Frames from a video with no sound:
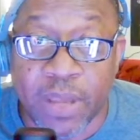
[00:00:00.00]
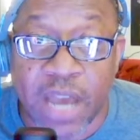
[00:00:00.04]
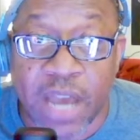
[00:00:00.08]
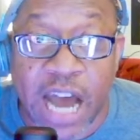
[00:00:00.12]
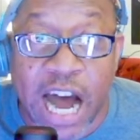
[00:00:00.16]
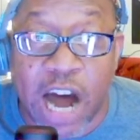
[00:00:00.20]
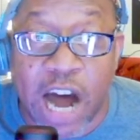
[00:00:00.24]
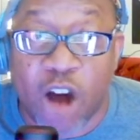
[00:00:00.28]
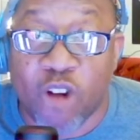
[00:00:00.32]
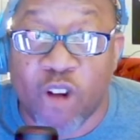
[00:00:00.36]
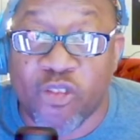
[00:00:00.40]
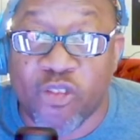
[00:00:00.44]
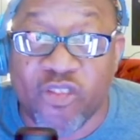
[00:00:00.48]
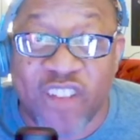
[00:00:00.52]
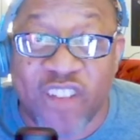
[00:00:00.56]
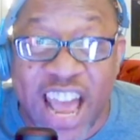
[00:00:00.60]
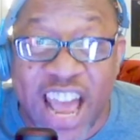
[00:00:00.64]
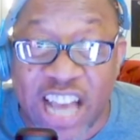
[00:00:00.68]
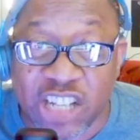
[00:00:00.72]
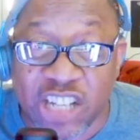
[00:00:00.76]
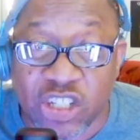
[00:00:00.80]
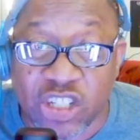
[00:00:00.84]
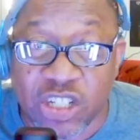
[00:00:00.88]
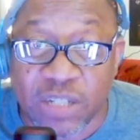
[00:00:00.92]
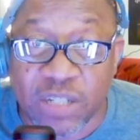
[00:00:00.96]
Our
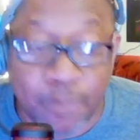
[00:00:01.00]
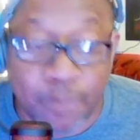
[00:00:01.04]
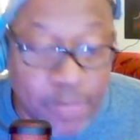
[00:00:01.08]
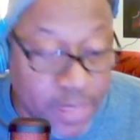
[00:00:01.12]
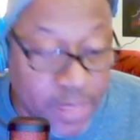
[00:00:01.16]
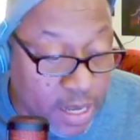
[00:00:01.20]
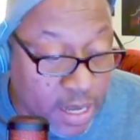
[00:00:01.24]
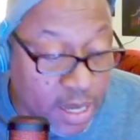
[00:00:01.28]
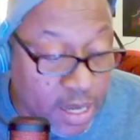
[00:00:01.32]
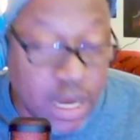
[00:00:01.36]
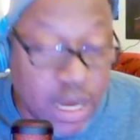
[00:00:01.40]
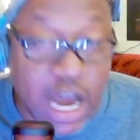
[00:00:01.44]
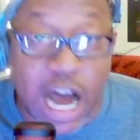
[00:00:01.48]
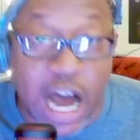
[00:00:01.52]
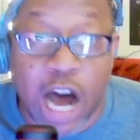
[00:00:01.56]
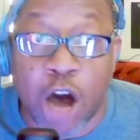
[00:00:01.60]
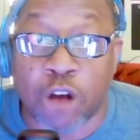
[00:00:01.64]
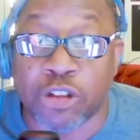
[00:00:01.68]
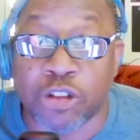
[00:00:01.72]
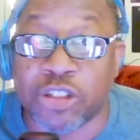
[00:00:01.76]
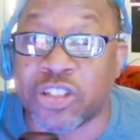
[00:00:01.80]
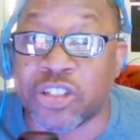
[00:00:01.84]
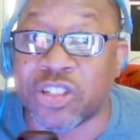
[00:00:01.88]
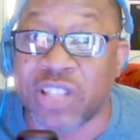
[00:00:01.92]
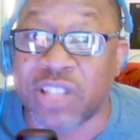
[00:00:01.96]
fashion, our
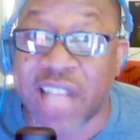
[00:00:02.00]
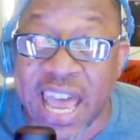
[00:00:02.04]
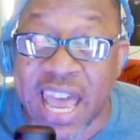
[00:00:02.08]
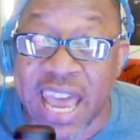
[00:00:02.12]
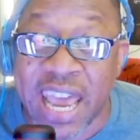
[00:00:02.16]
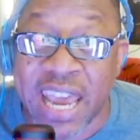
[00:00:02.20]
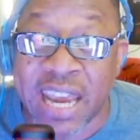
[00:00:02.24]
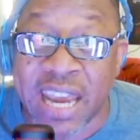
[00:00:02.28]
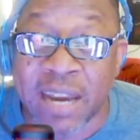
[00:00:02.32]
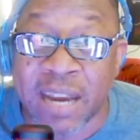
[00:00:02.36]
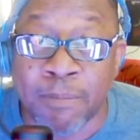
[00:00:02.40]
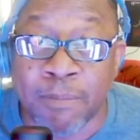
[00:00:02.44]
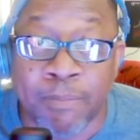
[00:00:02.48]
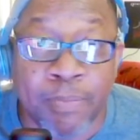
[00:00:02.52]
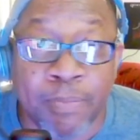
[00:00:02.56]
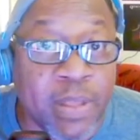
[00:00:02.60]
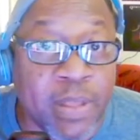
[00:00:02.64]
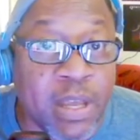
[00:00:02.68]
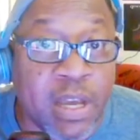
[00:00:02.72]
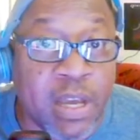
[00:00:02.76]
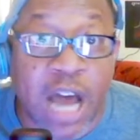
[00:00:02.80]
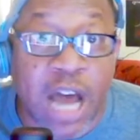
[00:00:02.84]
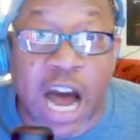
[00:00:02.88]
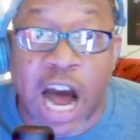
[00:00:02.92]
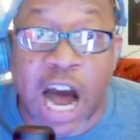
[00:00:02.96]
slang,
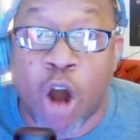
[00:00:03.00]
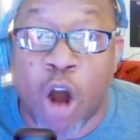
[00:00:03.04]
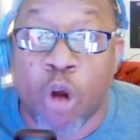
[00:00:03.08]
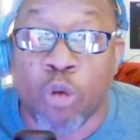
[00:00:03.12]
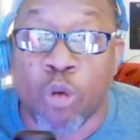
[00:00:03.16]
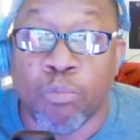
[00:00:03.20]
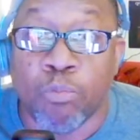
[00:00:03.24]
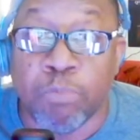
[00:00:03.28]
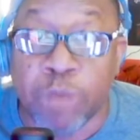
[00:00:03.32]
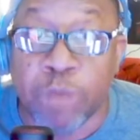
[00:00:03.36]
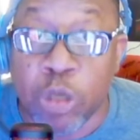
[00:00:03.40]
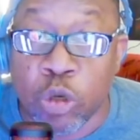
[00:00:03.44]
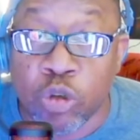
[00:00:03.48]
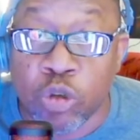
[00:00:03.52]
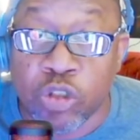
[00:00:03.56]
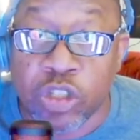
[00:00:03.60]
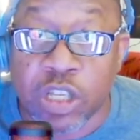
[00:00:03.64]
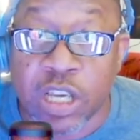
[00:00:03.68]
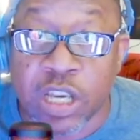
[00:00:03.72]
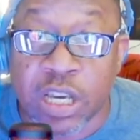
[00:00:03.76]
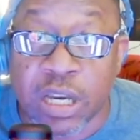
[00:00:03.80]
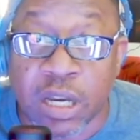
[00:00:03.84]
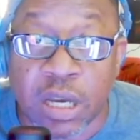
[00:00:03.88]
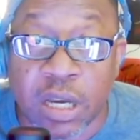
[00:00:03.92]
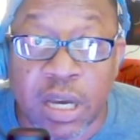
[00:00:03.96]
our
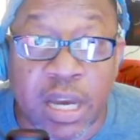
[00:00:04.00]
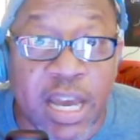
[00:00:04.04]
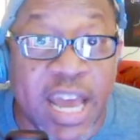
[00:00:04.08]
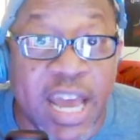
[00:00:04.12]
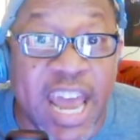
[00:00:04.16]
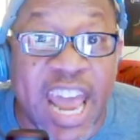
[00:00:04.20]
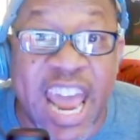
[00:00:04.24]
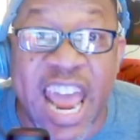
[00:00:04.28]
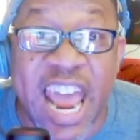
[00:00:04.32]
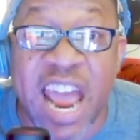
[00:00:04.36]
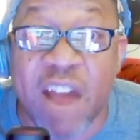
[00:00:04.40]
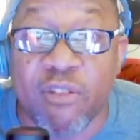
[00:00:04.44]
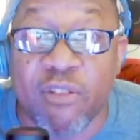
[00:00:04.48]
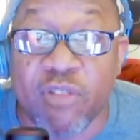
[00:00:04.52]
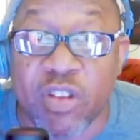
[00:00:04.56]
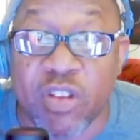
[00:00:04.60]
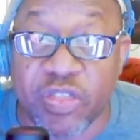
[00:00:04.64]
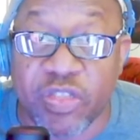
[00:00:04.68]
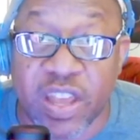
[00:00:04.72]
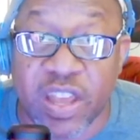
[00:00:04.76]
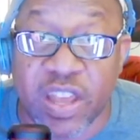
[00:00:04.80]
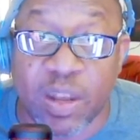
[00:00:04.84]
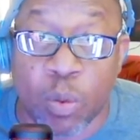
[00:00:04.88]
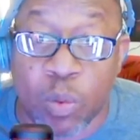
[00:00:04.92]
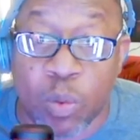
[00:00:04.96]
music,
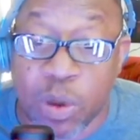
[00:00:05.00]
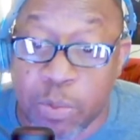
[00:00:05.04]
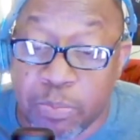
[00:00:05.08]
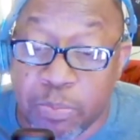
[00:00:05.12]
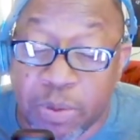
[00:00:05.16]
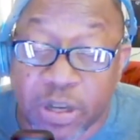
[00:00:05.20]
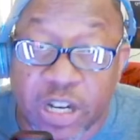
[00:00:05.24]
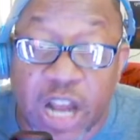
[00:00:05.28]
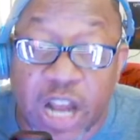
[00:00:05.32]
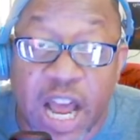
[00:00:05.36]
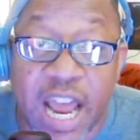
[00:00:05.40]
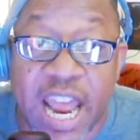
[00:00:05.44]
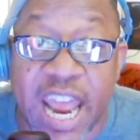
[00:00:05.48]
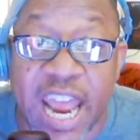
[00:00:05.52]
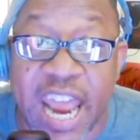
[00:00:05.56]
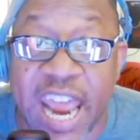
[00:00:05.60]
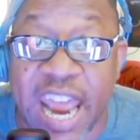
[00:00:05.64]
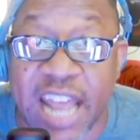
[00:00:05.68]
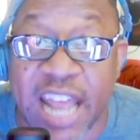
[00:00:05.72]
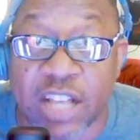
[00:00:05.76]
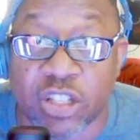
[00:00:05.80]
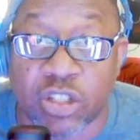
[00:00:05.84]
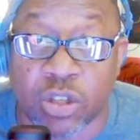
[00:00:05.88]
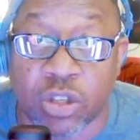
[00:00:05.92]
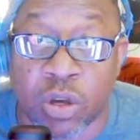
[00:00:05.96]
everything that we put our
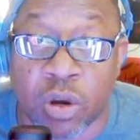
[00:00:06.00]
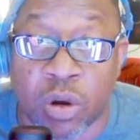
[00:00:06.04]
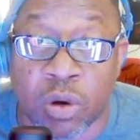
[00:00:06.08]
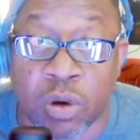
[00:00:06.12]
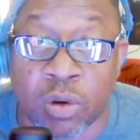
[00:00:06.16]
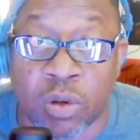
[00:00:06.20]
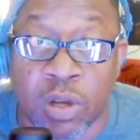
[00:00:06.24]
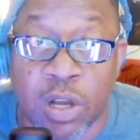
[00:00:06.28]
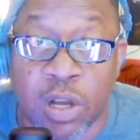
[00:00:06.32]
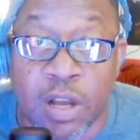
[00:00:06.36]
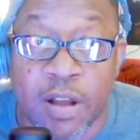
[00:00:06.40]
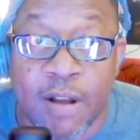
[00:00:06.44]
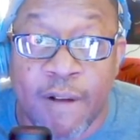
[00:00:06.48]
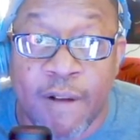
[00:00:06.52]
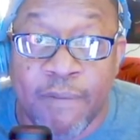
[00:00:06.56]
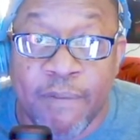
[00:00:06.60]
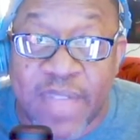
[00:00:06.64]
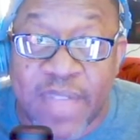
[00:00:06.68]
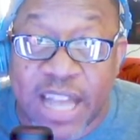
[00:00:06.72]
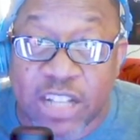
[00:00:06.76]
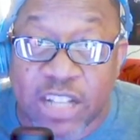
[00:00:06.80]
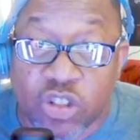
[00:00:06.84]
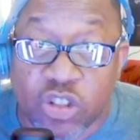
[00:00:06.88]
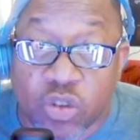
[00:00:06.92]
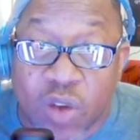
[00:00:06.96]
hands on
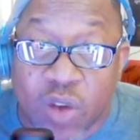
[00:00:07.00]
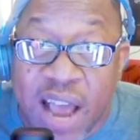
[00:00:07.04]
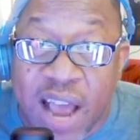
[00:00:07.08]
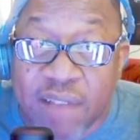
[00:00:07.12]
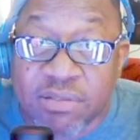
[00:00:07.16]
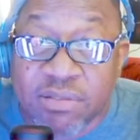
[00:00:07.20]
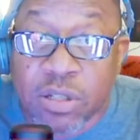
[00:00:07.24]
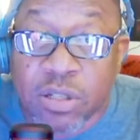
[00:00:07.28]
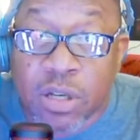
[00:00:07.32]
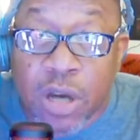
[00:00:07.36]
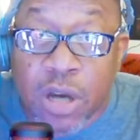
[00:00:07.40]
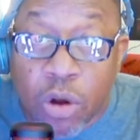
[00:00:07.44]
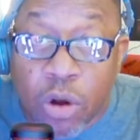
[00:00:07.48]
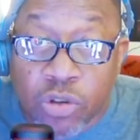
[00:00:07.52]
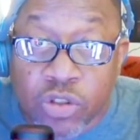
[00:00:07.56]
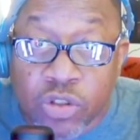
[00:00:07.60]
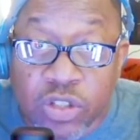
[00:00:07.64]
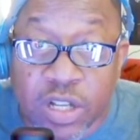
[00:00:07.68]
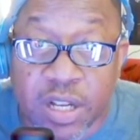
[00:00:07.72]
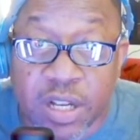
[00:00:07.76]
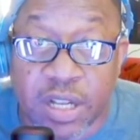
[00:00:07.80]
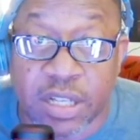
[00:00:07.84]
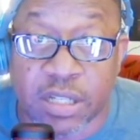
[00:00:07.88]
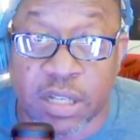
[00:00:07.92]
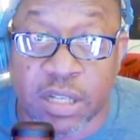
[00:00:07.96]
that drives the culture in
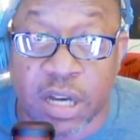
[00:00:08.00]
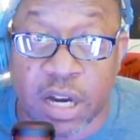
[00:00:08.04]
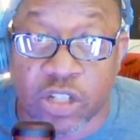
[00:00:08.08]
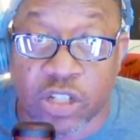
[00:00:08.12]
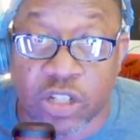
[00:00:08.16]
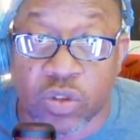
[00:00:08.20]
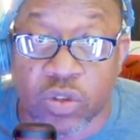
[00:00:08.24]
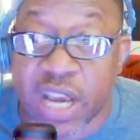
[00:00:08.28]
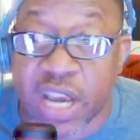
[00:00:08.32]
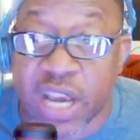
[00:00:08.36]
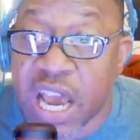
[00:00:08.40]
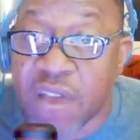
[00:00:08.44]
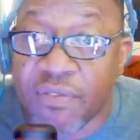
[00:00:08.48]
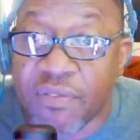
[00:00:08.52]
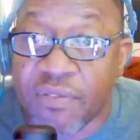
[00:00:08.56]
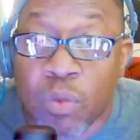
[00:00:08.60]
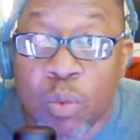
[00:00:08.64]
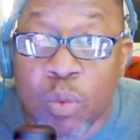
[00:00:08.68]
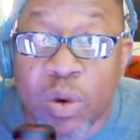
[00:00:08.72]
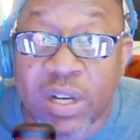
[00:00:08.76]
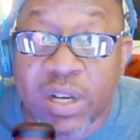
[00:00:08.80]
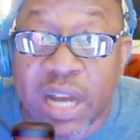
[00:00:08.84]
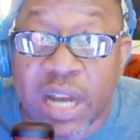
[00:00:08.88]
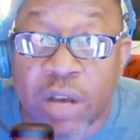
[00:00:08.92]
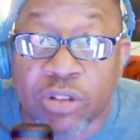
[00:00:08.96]
this country,
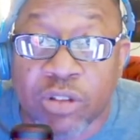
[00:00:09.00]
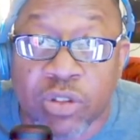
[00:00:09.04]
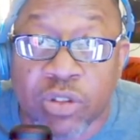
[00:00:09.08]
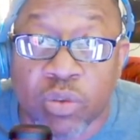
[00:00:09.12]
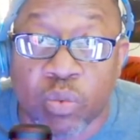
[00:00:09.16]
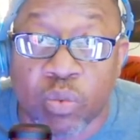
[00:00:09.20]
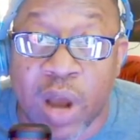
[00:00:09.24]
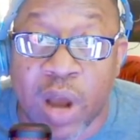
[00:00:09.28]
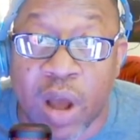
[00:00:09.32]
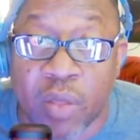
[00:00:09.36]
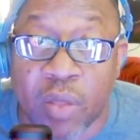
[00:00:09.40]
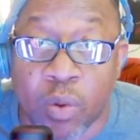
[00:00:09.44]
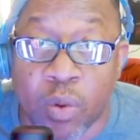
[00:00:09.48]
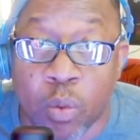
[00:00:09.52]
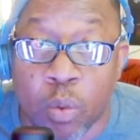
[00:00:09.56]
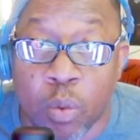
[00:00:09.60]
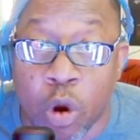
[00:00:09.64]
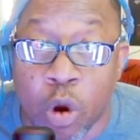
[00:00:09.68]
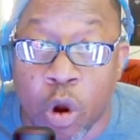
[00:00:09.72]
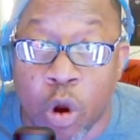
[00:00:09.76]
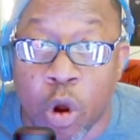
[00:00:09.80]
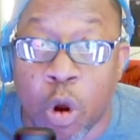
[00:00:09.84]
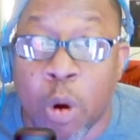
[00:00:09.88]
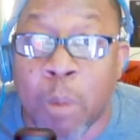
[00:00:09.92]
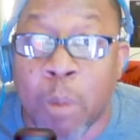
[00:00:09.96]
everyone else around the
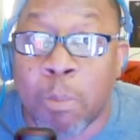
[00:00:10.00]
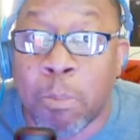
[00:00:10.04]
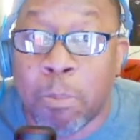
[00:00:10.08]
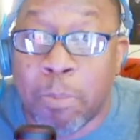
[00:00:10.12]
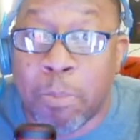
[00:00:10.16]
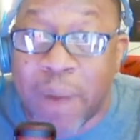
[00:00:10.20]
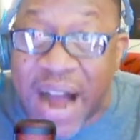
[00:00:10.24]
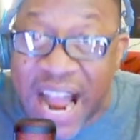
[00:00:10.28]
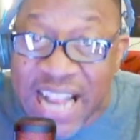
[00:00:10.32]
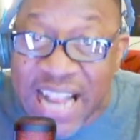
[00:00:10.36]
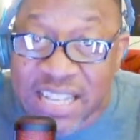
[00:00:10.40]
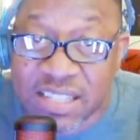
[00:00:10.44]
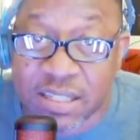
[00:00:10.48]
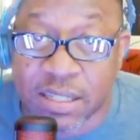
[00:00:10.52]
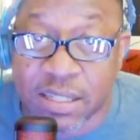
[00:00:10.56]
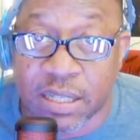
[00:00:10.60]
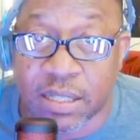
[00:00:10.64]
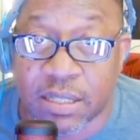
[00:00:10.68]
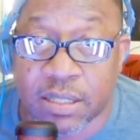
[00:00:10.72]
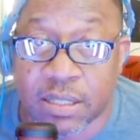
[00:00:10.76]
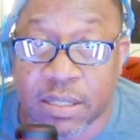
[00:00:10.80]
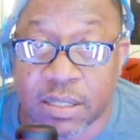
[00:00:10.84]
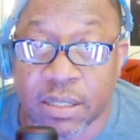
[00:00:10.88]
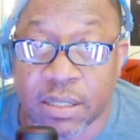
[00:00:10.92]
world bites it.